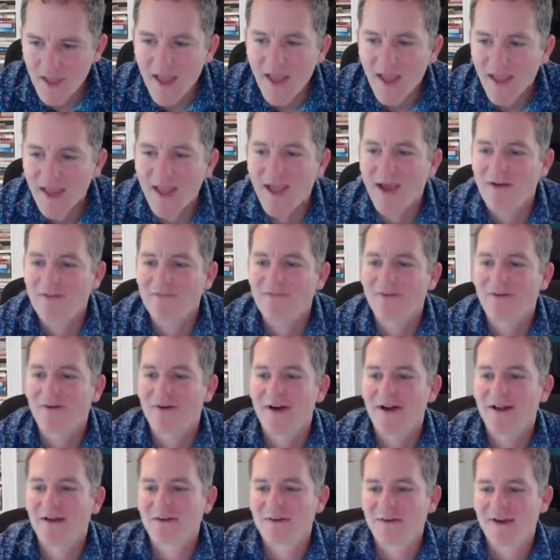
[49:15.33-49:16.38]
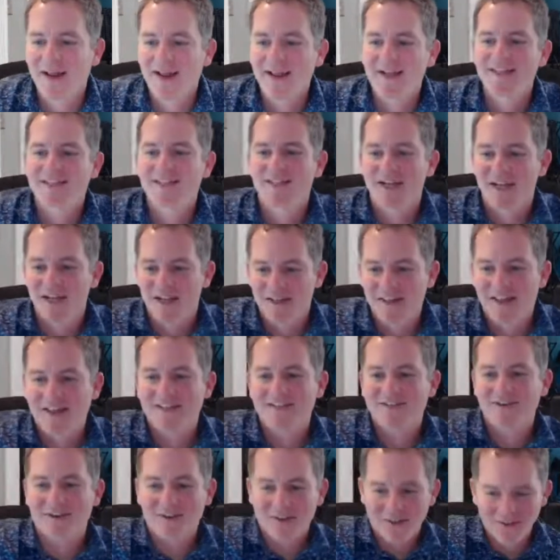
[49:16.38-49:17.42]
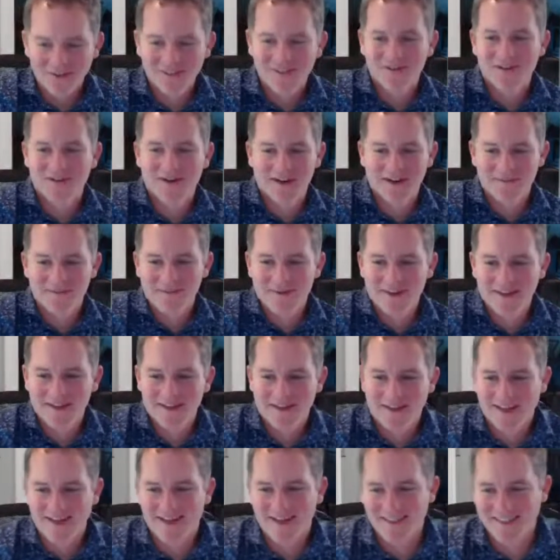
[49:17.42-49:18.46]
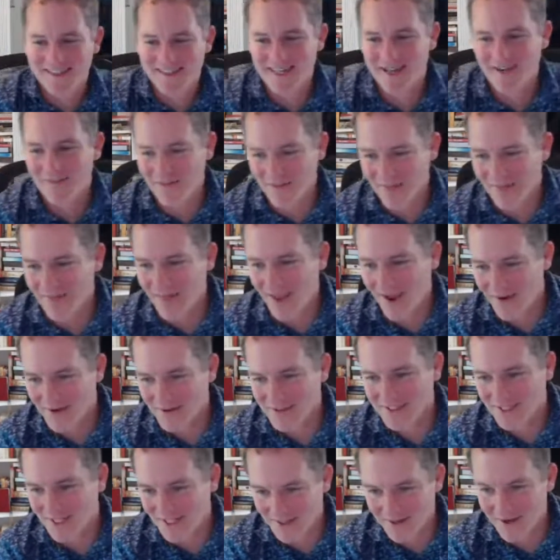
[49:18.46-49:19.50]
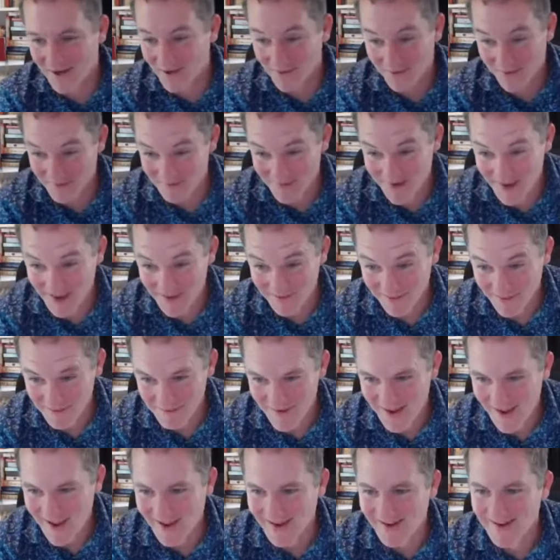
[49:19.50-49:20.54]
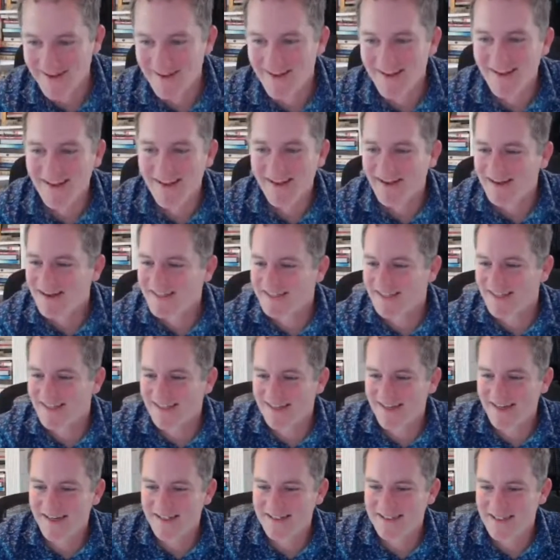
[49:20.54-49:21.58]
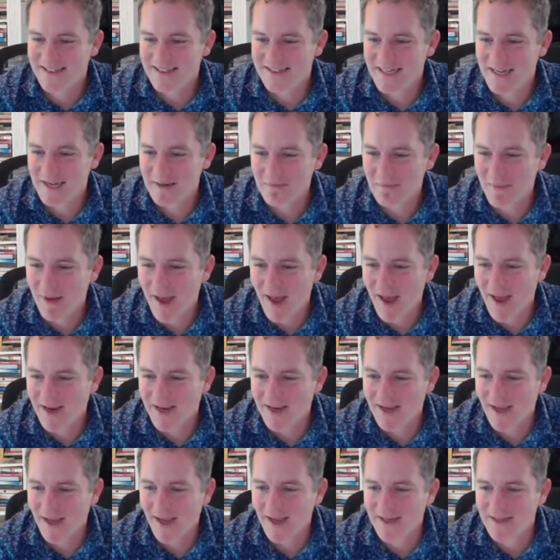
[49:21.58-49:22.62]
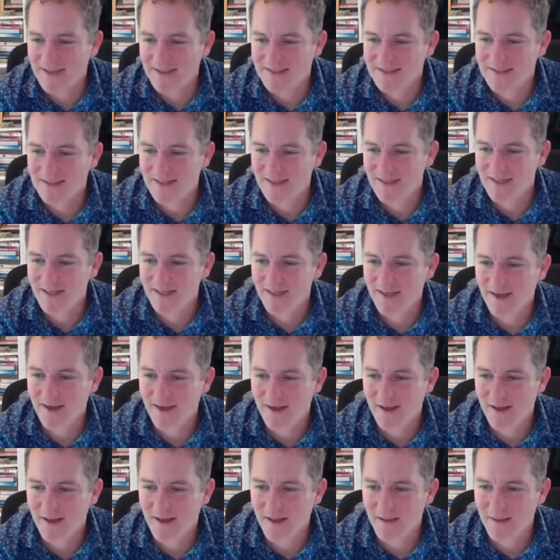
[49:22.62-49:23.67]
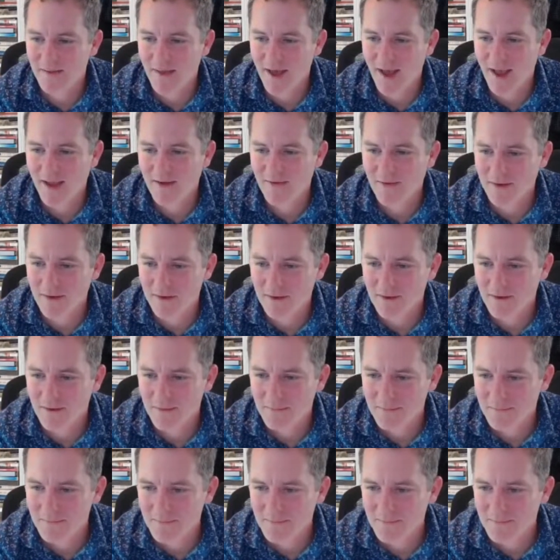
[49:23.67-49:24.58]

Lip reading: Yeah, 400H, that's also going to be like a $7,000 battery pack, because I think it's the same pack as the Highlander.